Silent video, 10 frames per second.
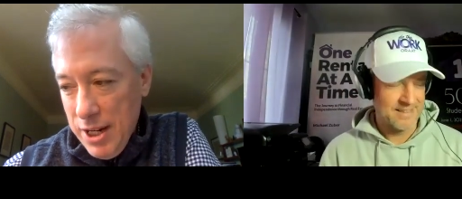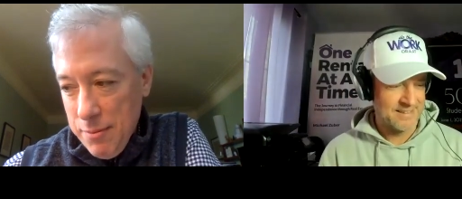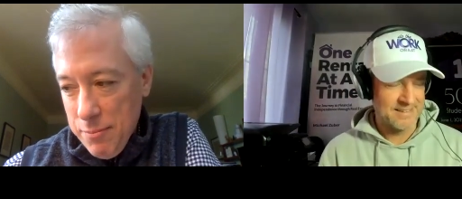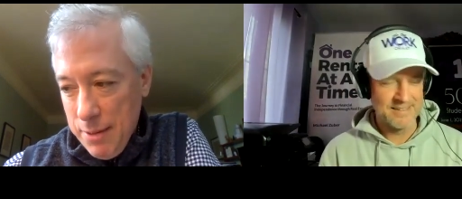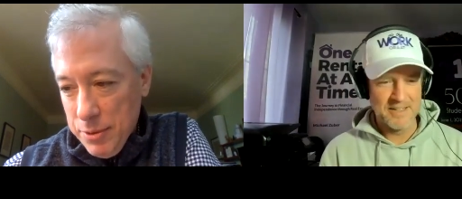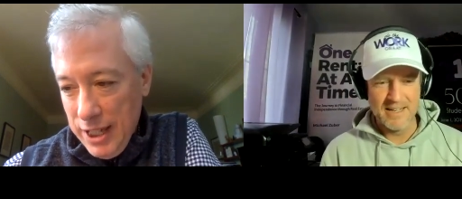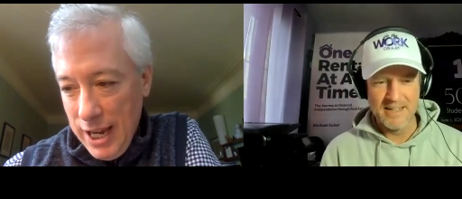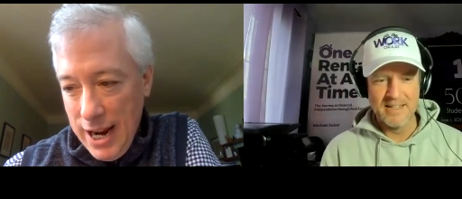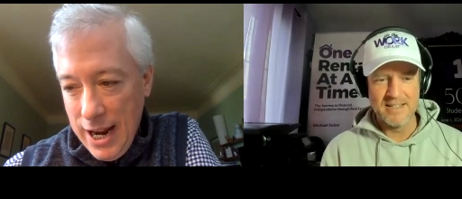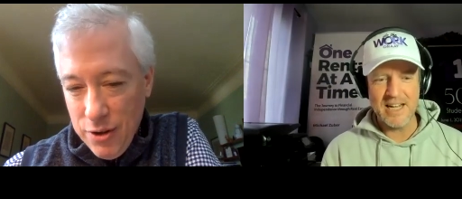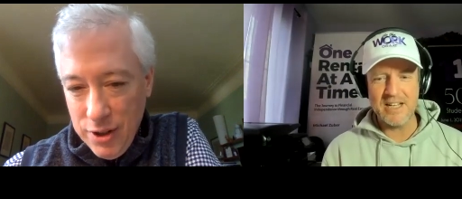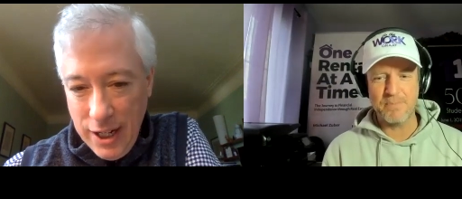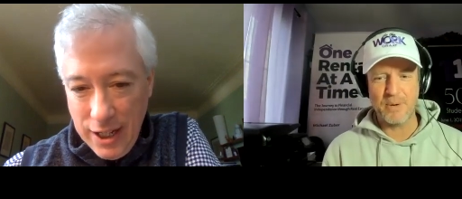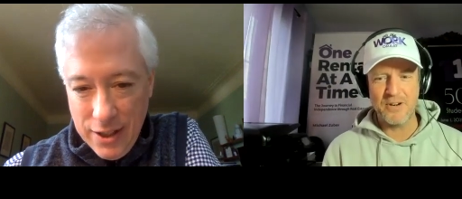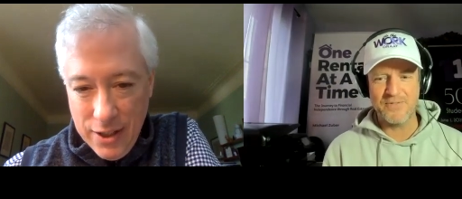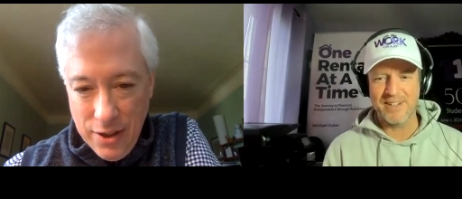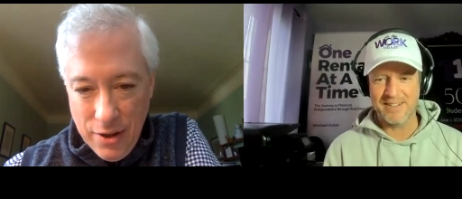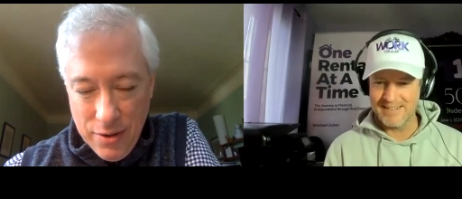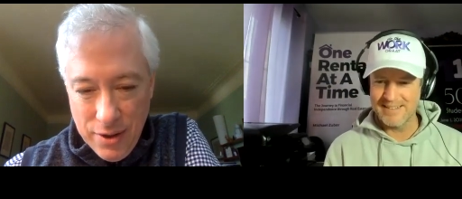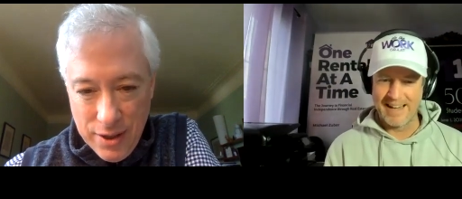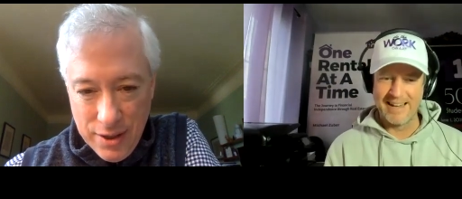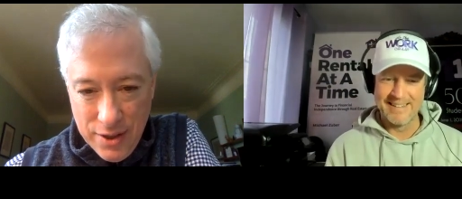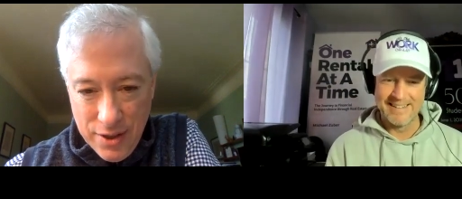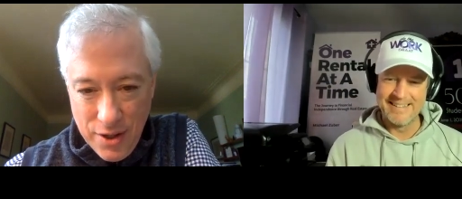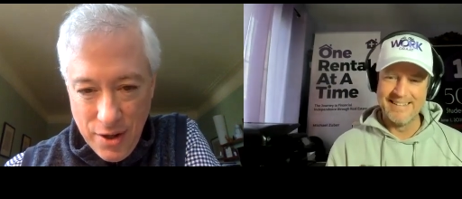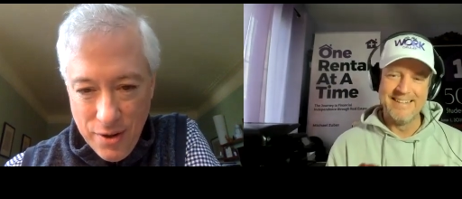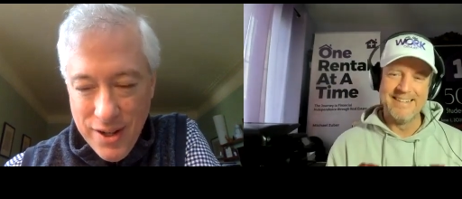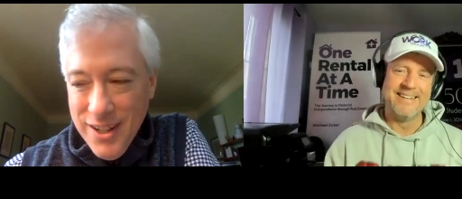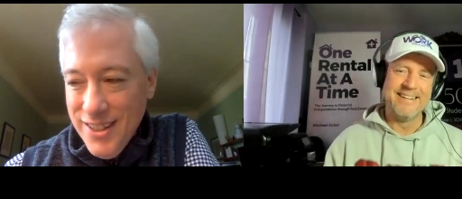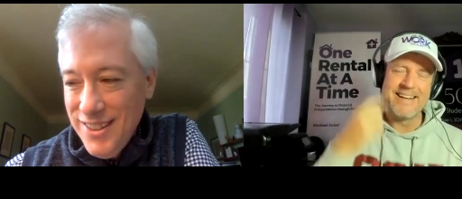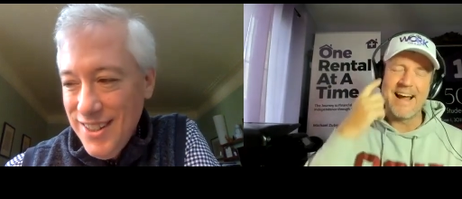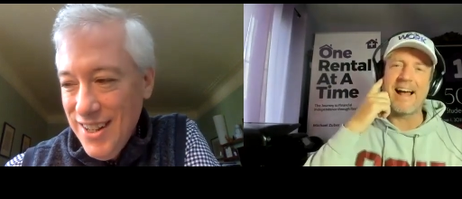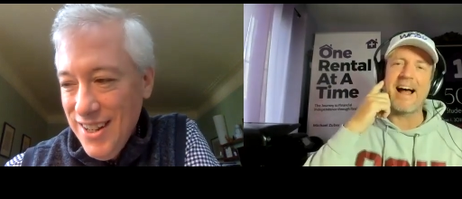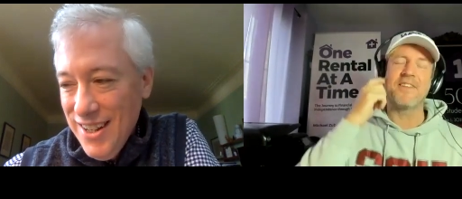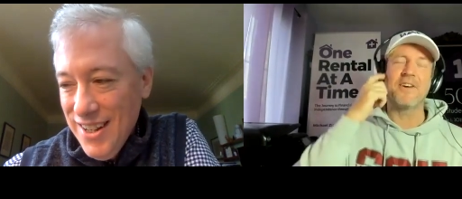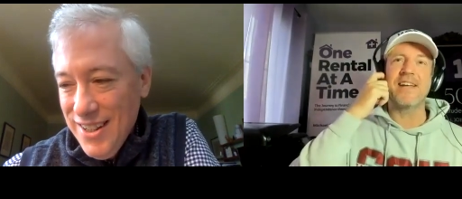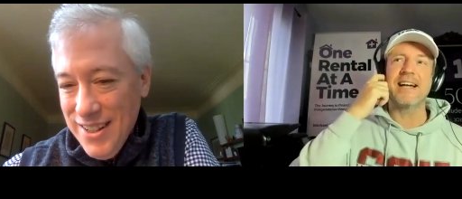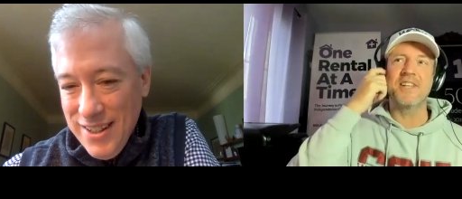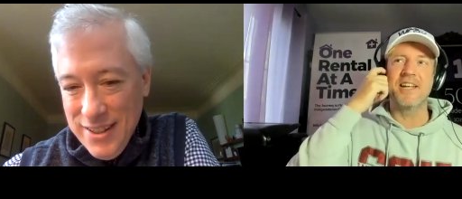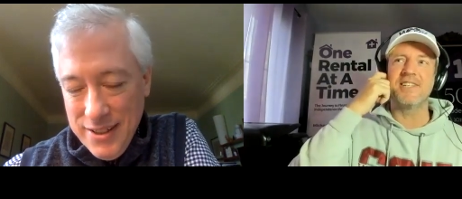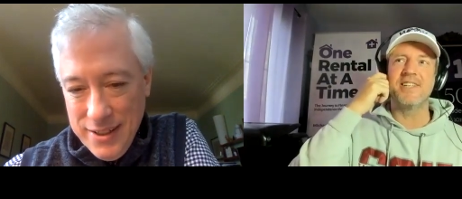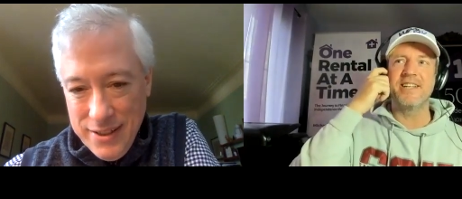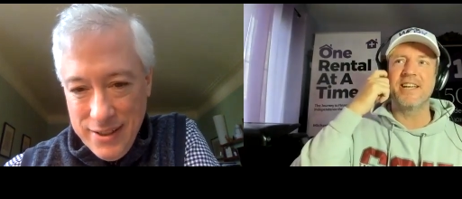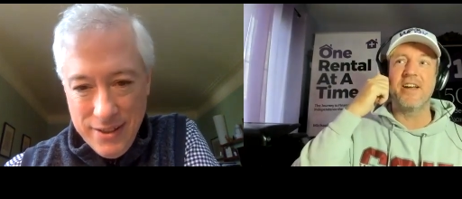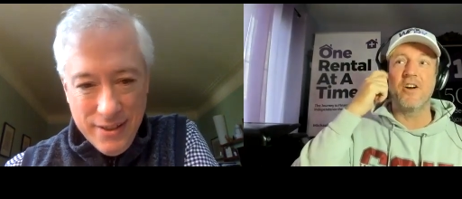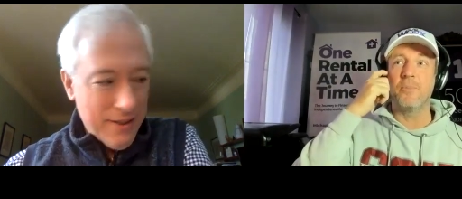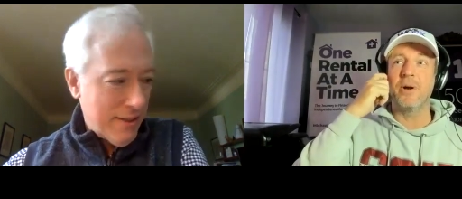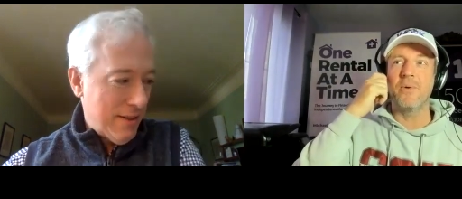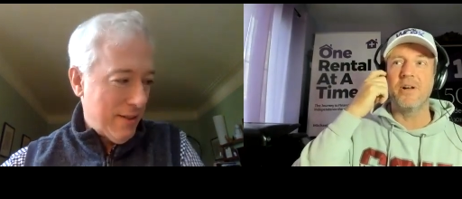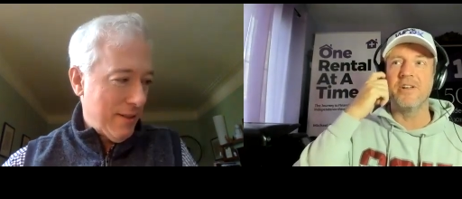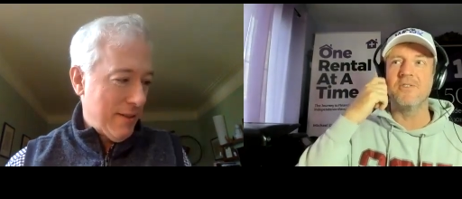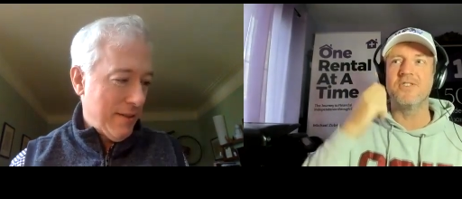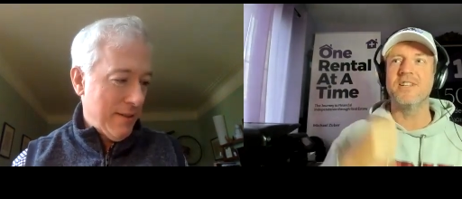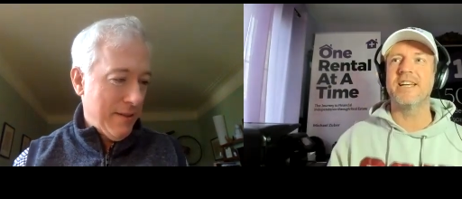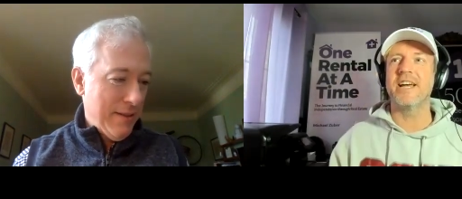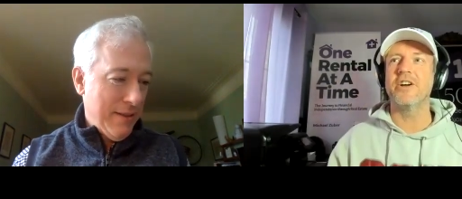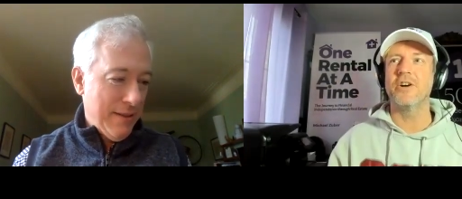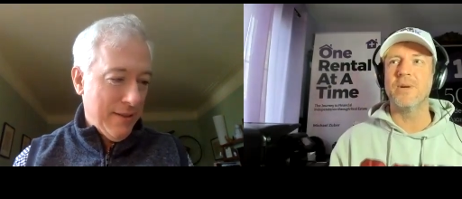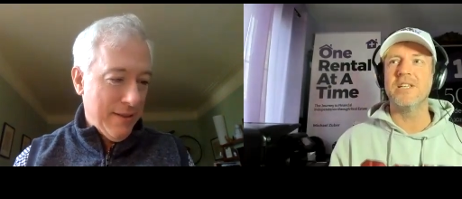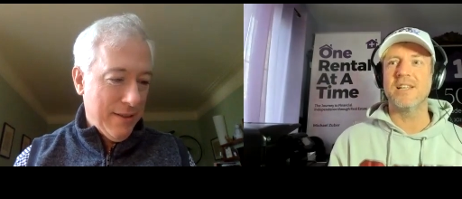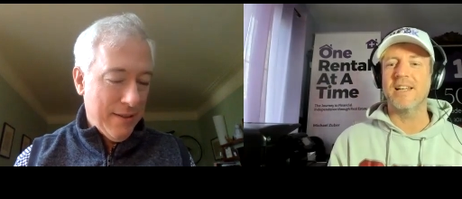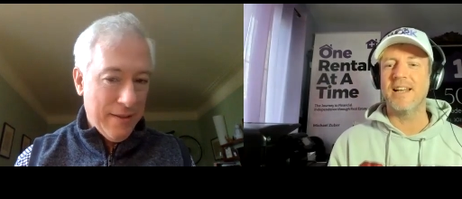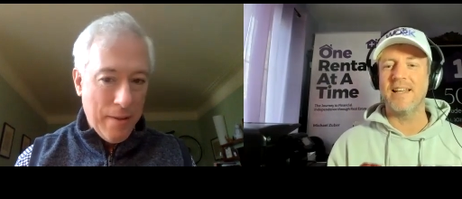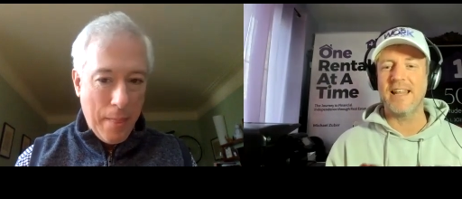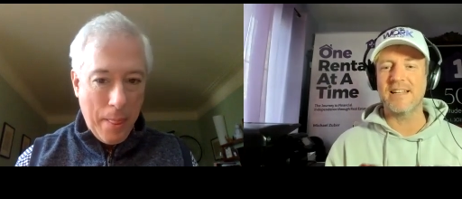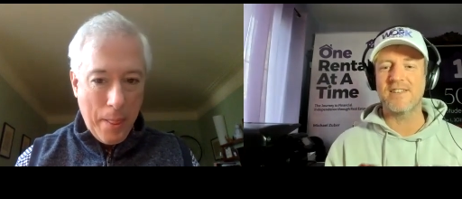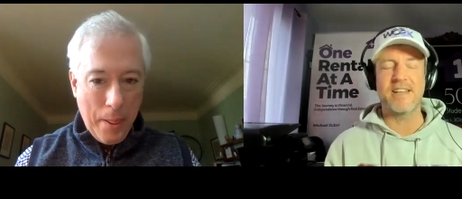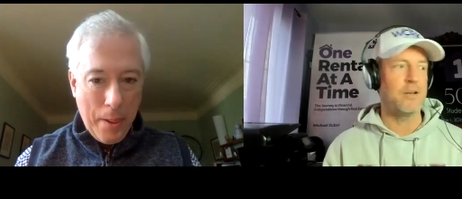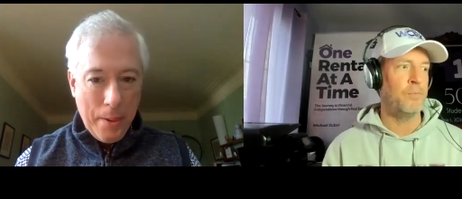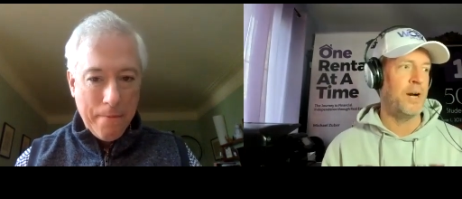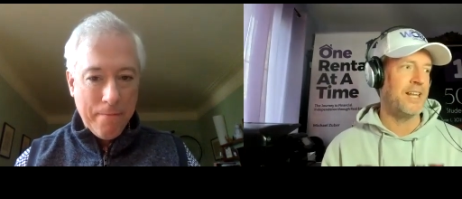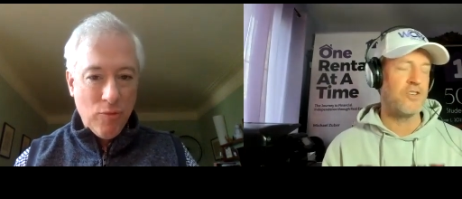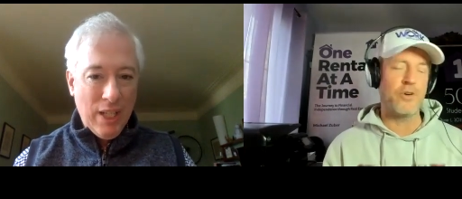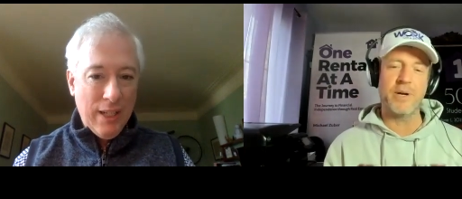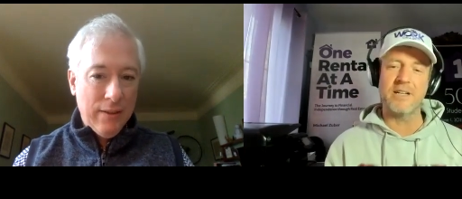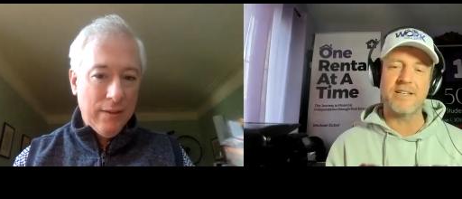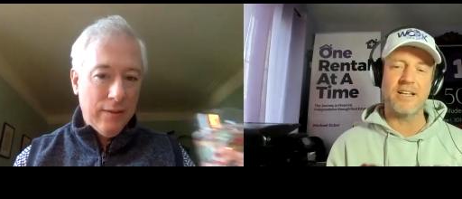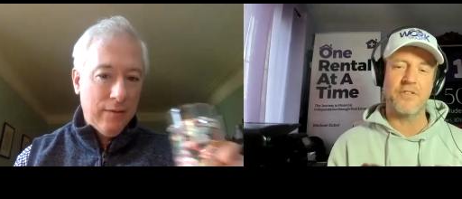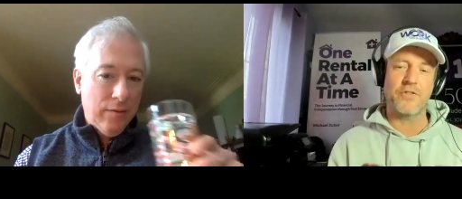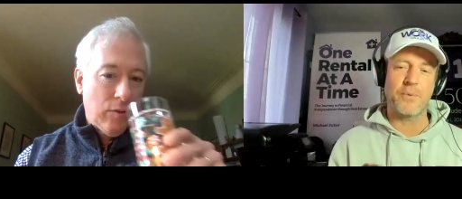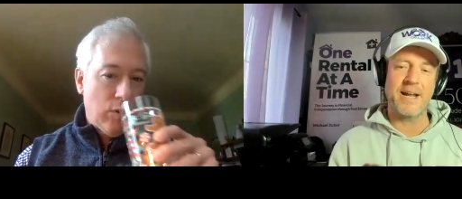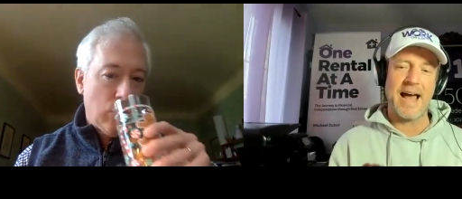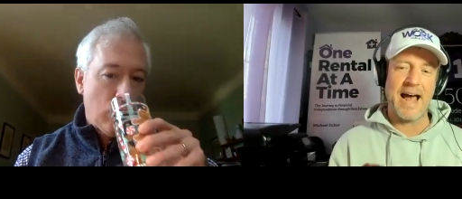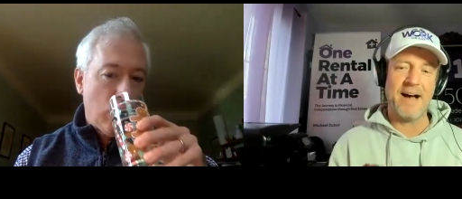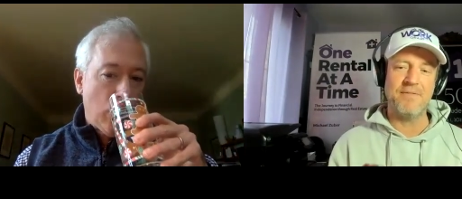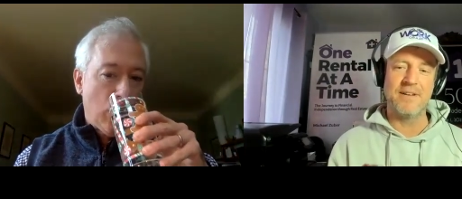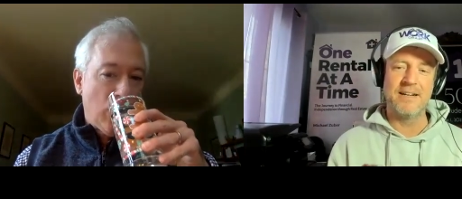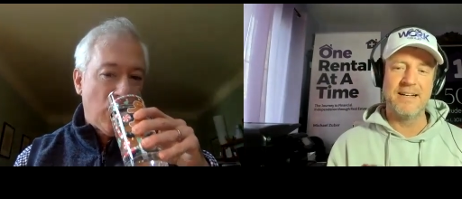Speaker 1: it and be able to get out. Yeah, that's perfect.
Speaker 2: There's actually a syndicator, a pretty well-known syndicator here recently that celebrated doing a deal at 3.5